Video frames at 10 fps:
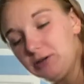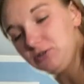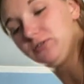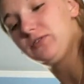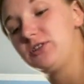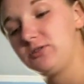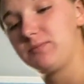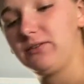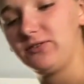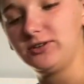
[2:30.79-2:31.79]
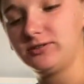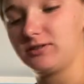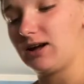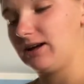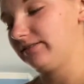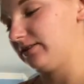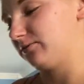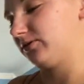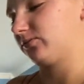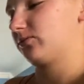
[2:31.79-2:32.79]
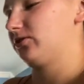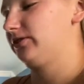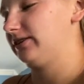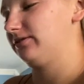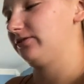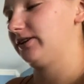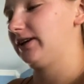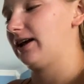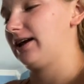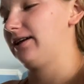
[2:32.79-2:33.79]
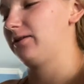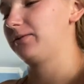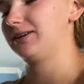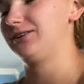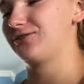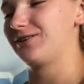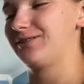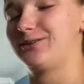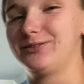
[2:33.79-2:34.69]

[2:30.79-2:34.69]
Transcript: just finished my first class. It was world history and we had to draw a little